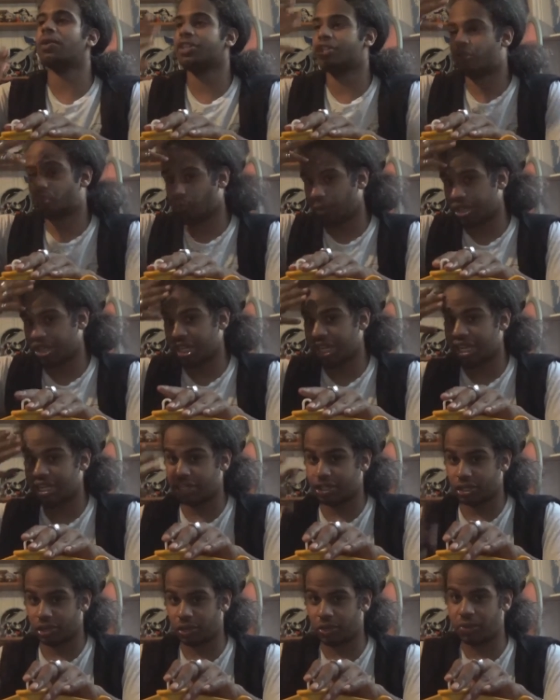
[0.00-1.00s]
only switching
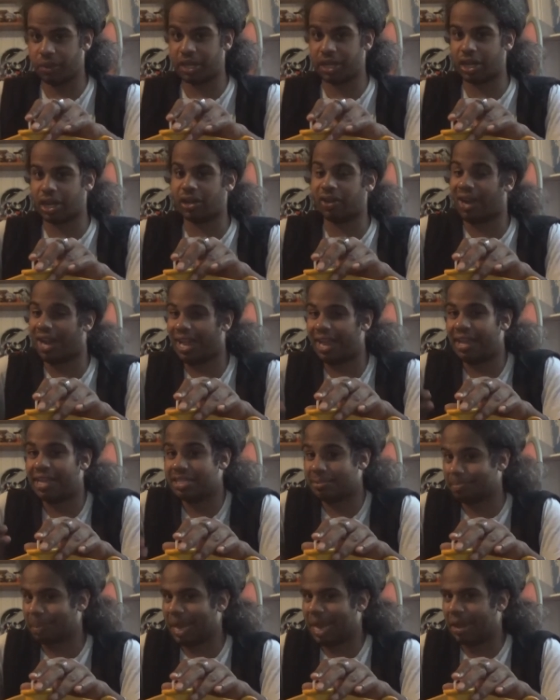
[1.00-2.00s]
his clothing color and
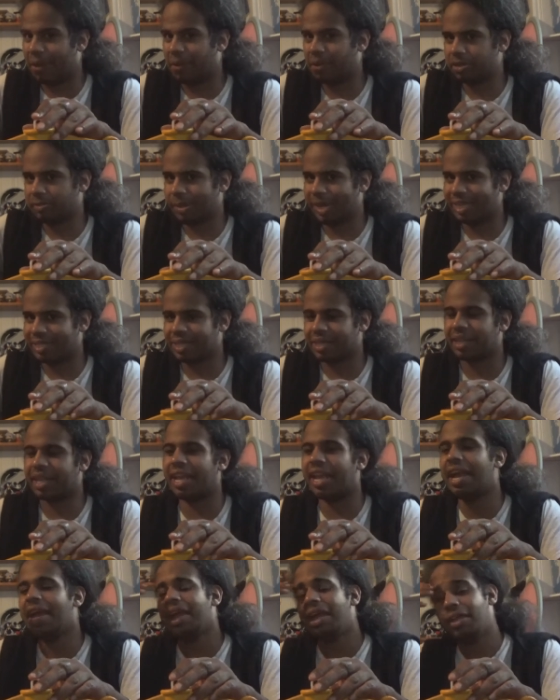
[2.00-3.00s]
his powers
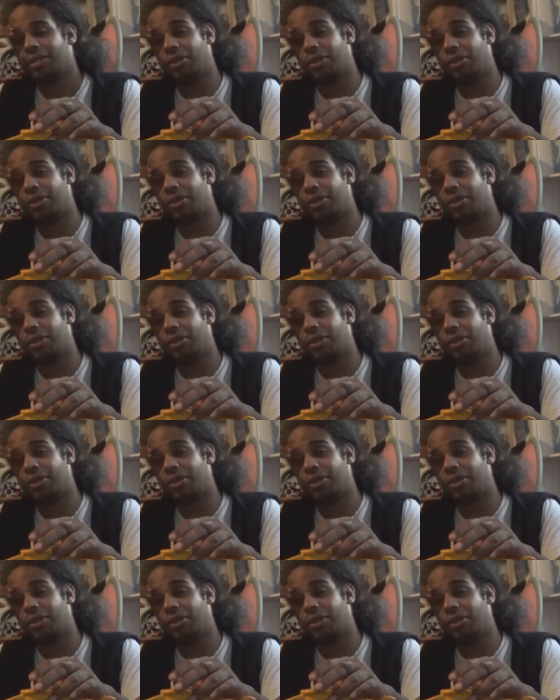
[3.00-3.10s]
basically